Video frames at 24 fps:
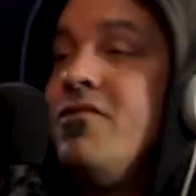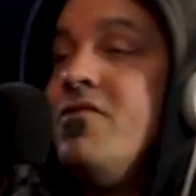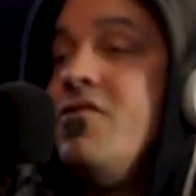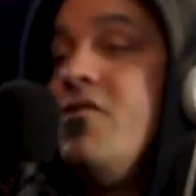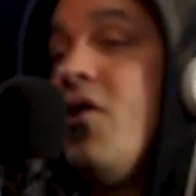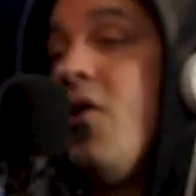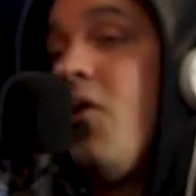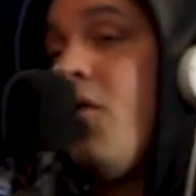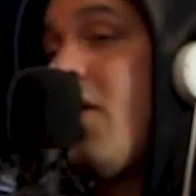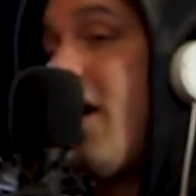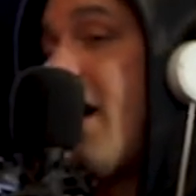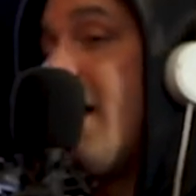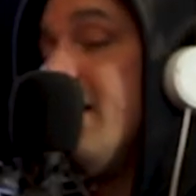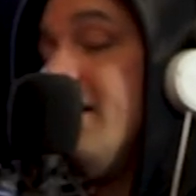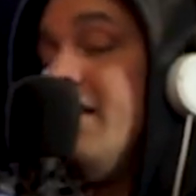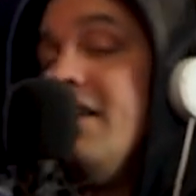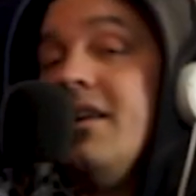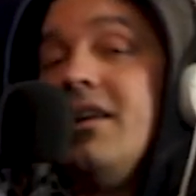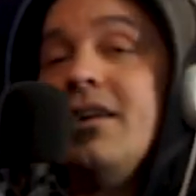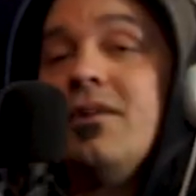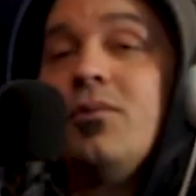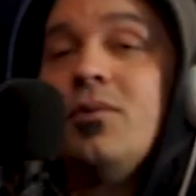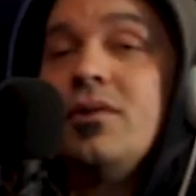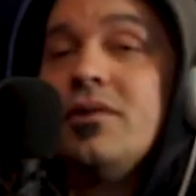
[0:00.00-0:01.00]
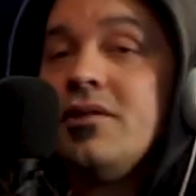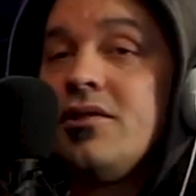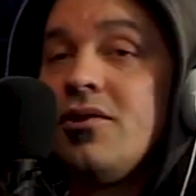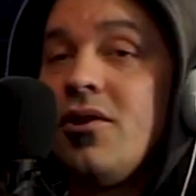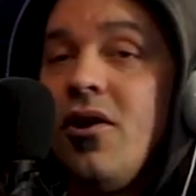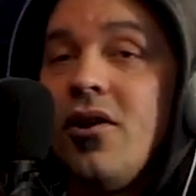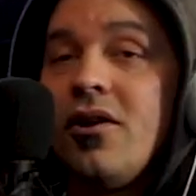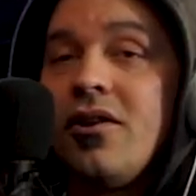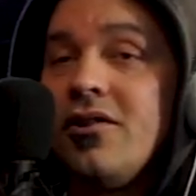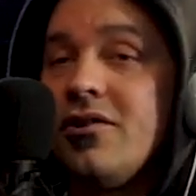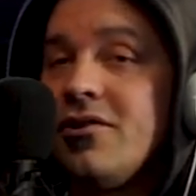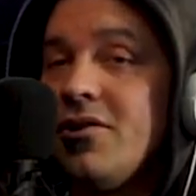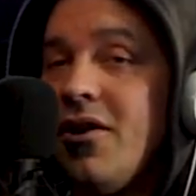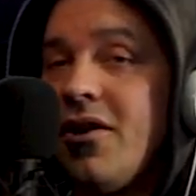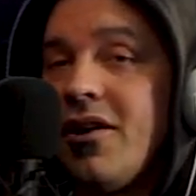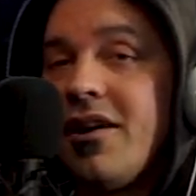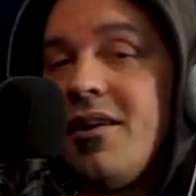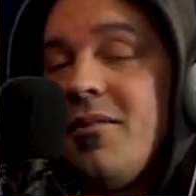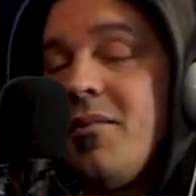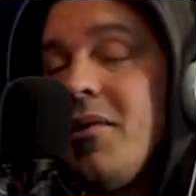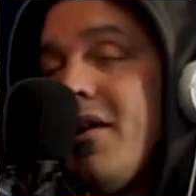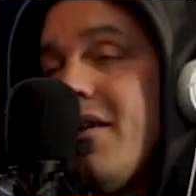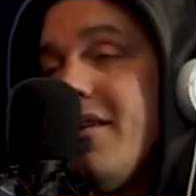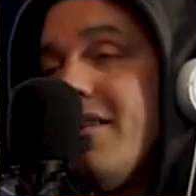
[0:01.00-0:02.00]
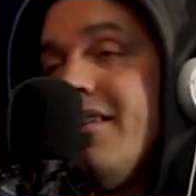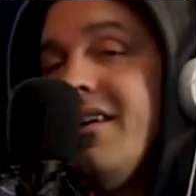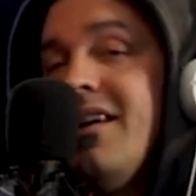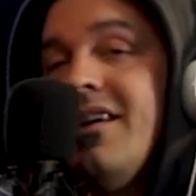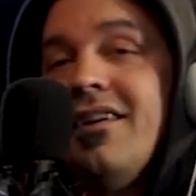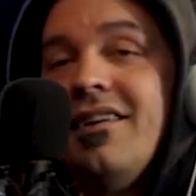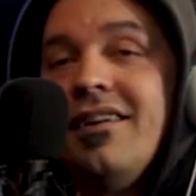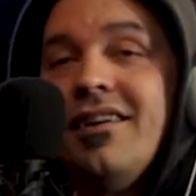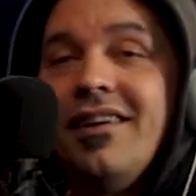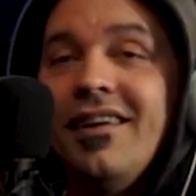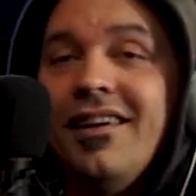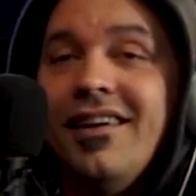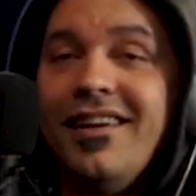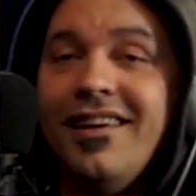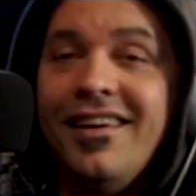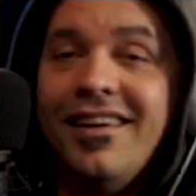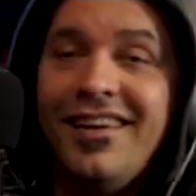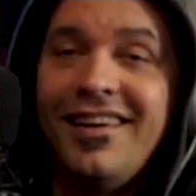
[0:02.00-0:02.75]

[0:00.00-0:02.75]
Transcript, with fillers: no idea what song you're Yeah, I don't know about. what song it is either.